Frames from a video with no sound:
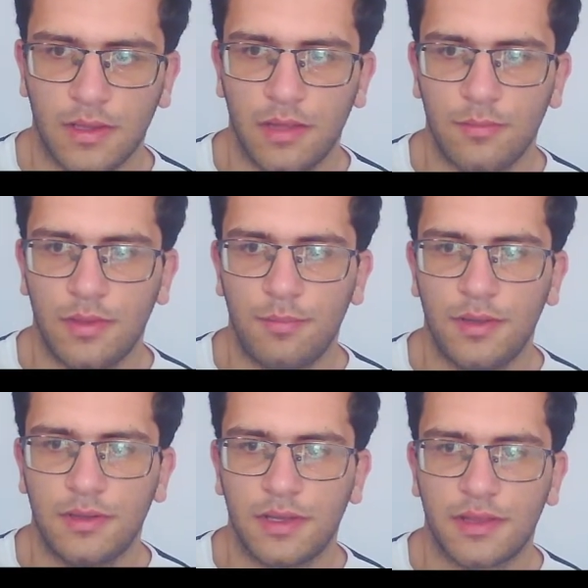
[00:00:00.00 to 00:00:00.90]
I'm
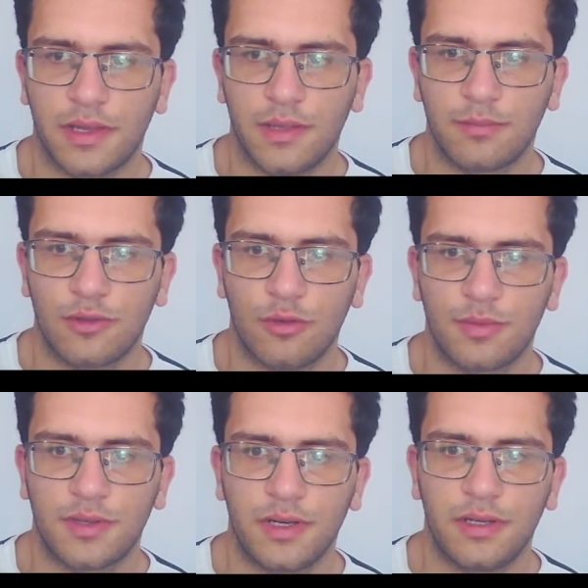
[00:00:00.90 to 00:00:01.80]
happy that I'm
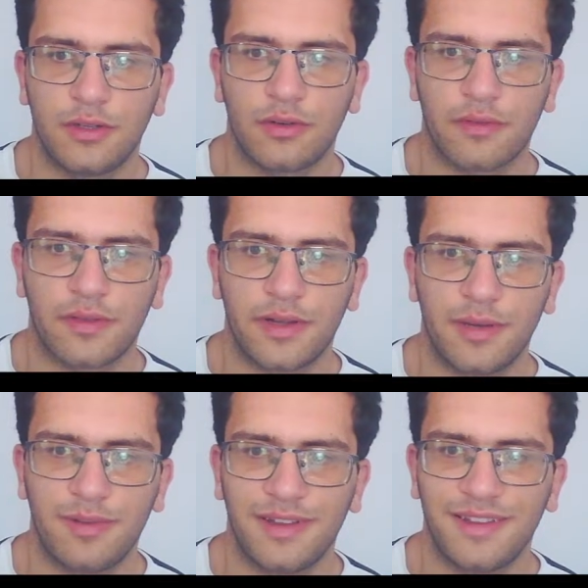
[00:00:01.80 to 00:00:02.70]
top 3 in your
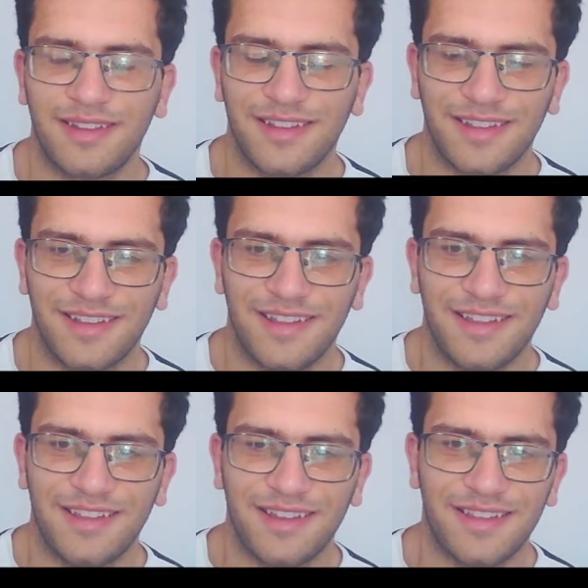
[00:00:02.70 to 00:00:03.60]
stream.
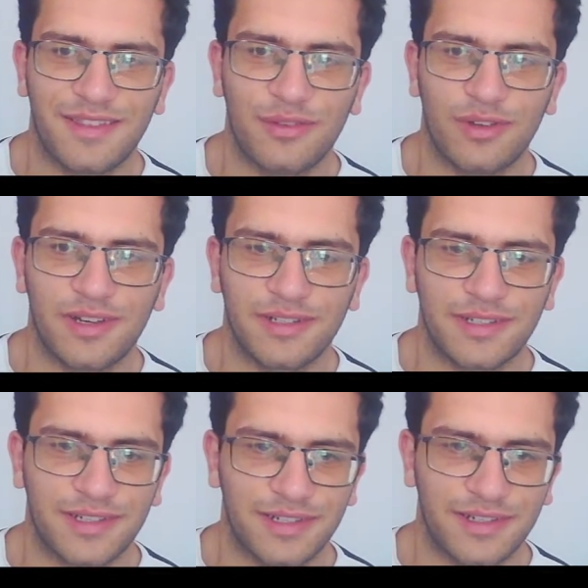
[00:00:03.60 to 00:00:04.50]
Yes, you are
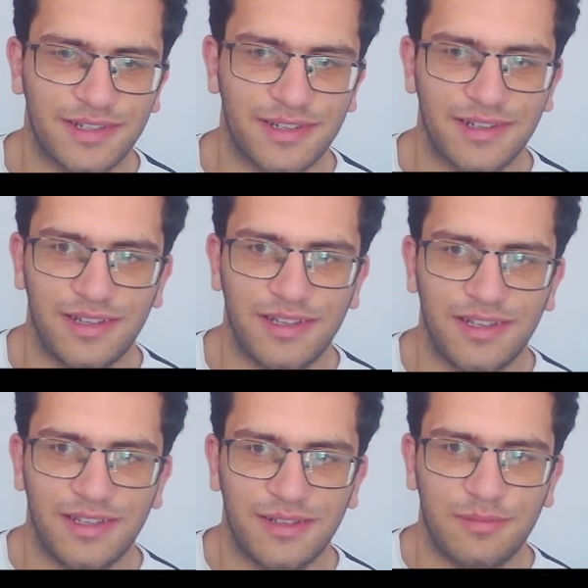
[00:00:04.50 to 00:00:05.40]

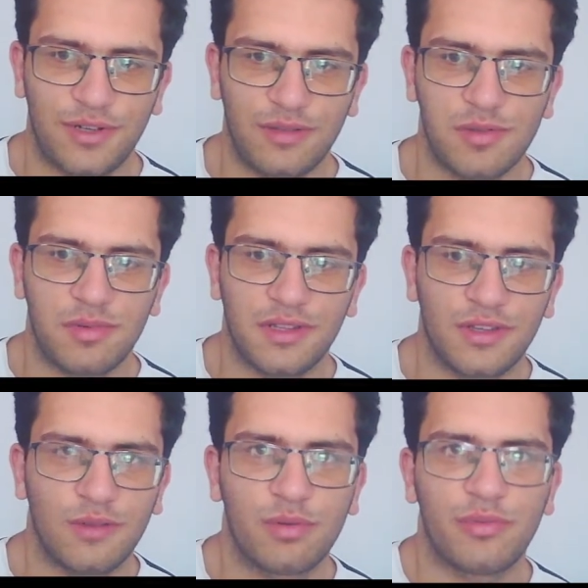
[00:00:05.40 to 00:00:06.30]

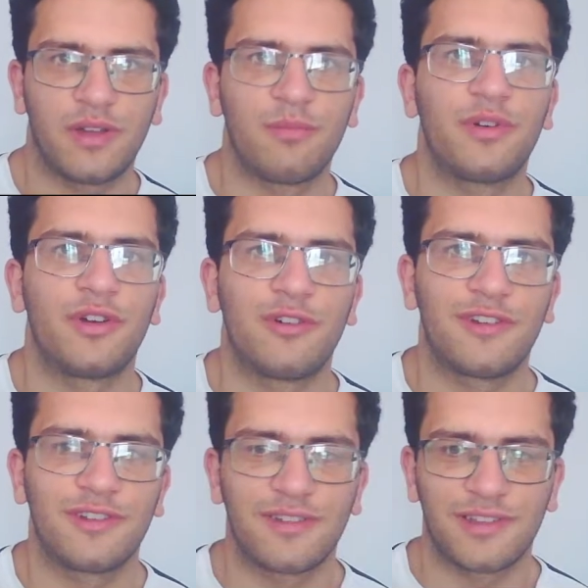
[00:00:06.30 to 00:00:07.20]
probably top 1, bro.